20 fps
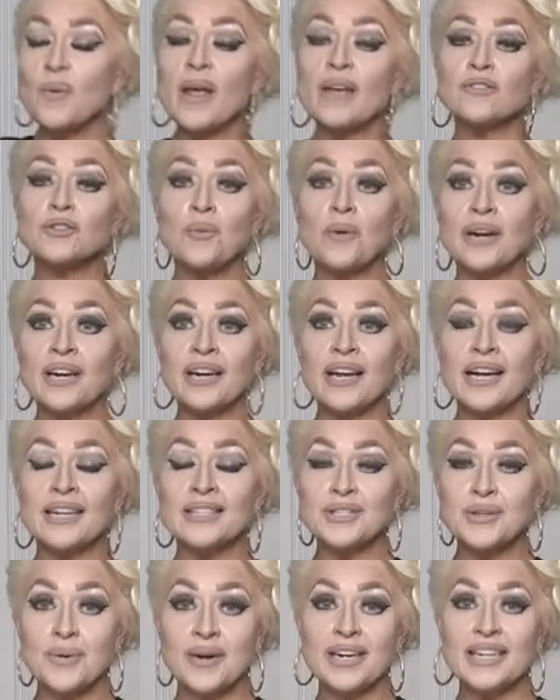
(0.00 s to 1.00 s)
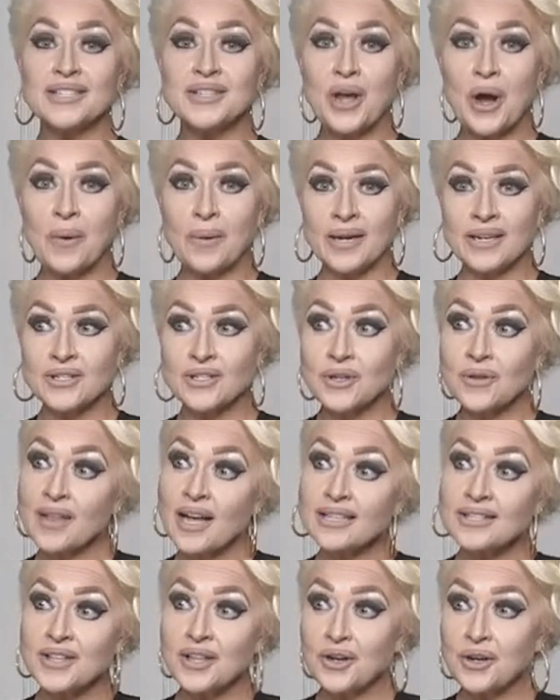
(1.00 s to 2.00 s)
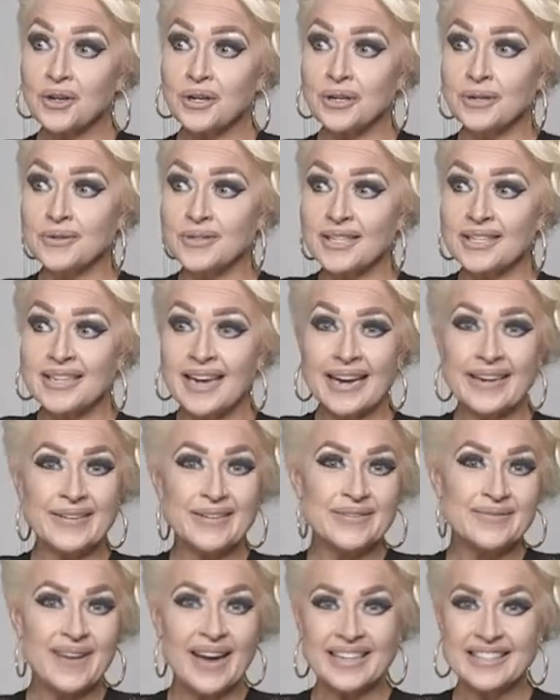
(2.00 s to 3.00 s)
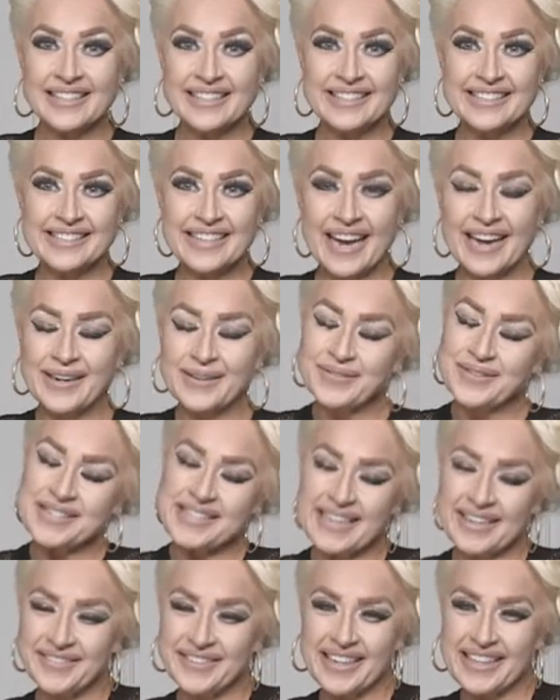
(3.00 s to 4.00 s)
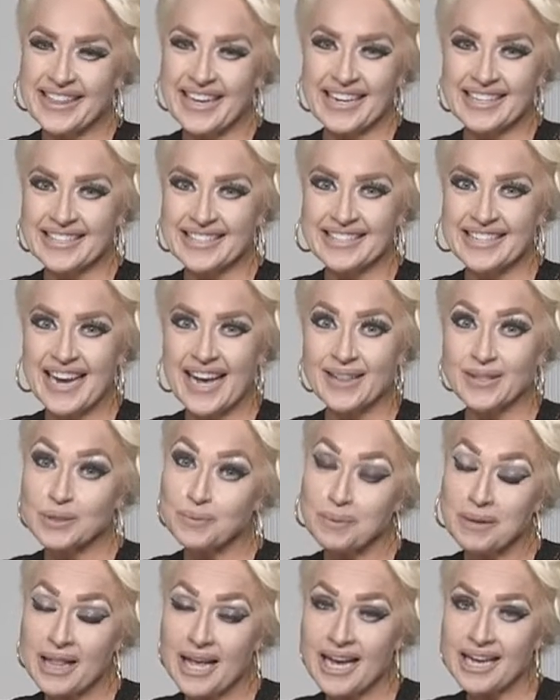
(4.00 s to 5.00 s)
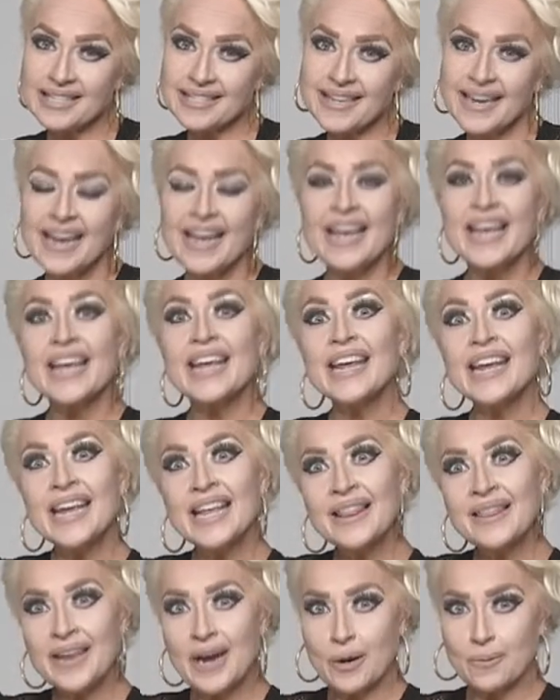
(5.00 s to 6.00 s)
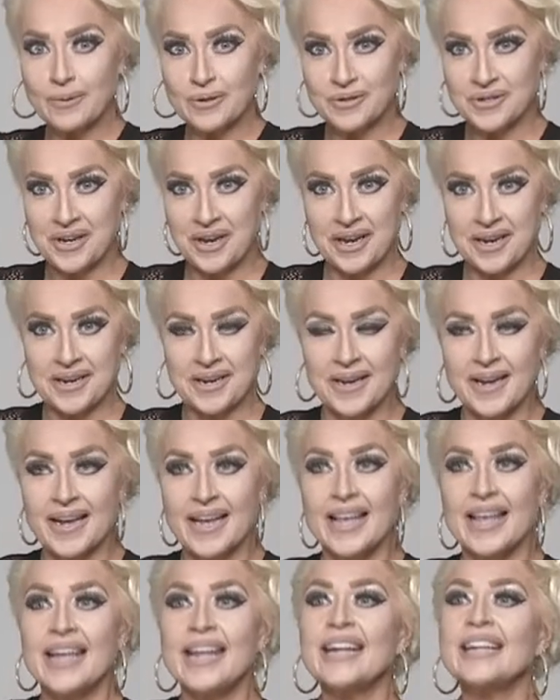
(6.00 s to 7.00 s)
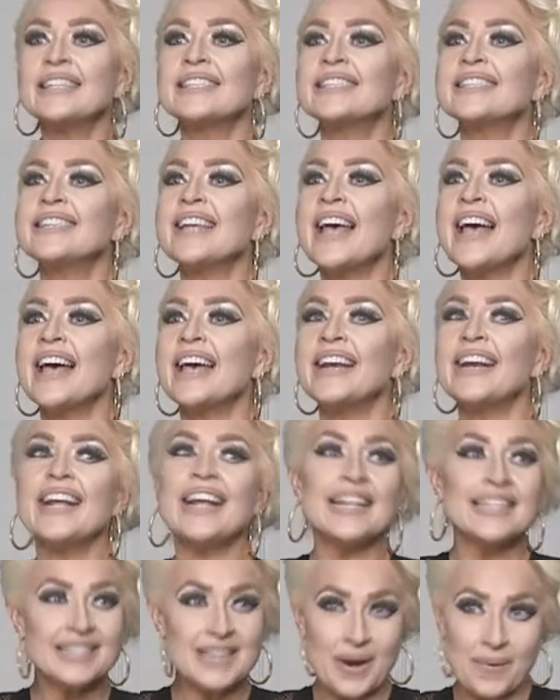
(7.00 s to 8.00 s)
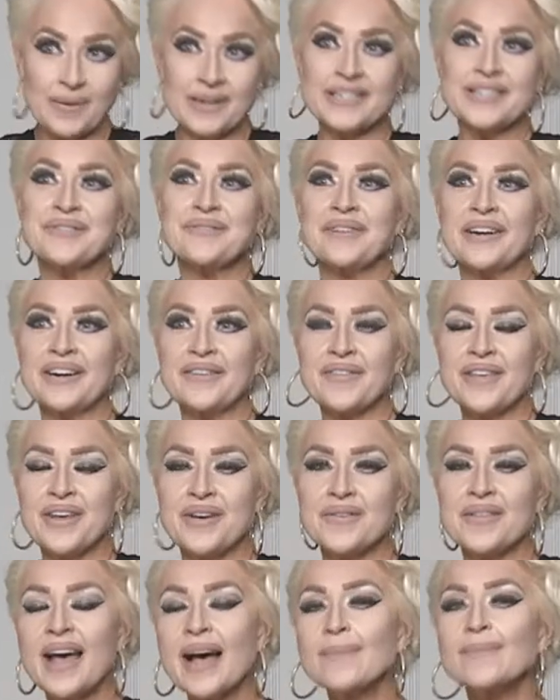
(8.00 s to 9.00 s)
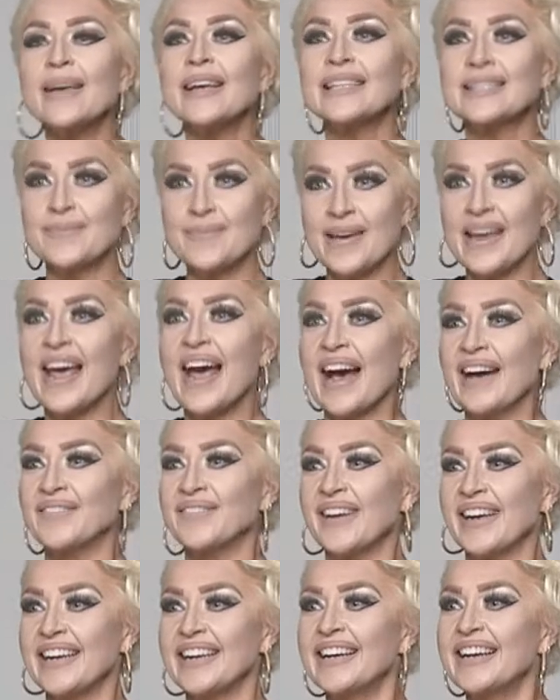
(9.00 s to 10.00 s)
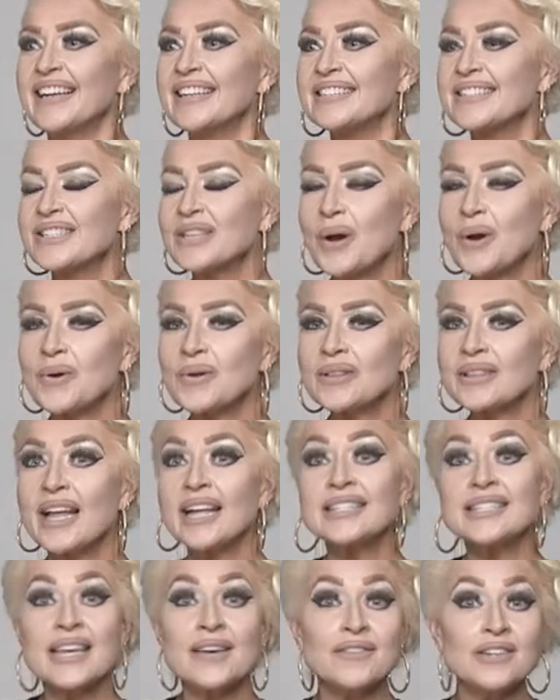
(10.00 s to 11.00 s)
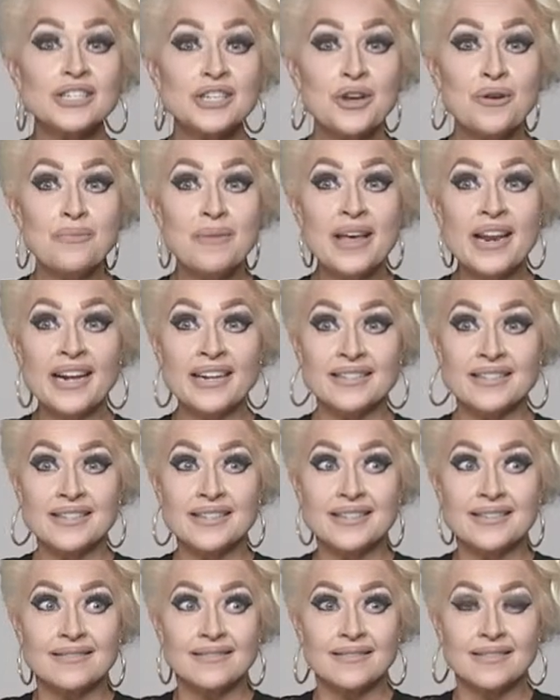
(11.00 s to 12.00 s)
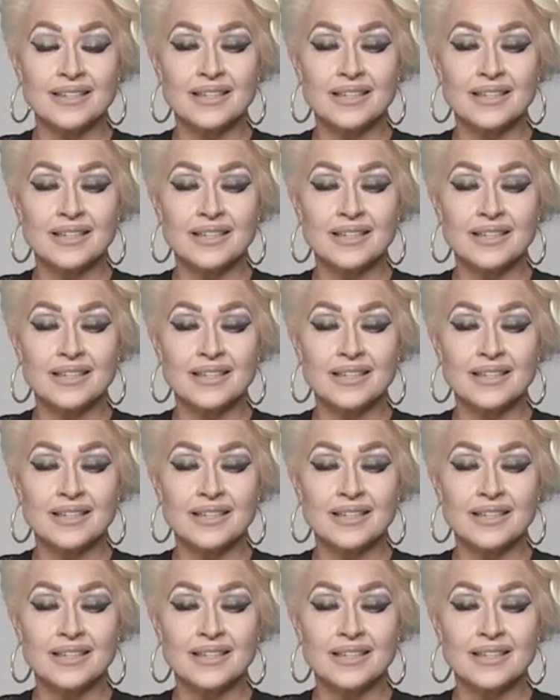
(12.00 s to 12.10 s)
We have 29, so it is going. So that's the good news. It's not going back to the designer for $70,000 plus in their boutique. Instead, it's going to one of you. That makes me happy. So let's give it 2 minutes.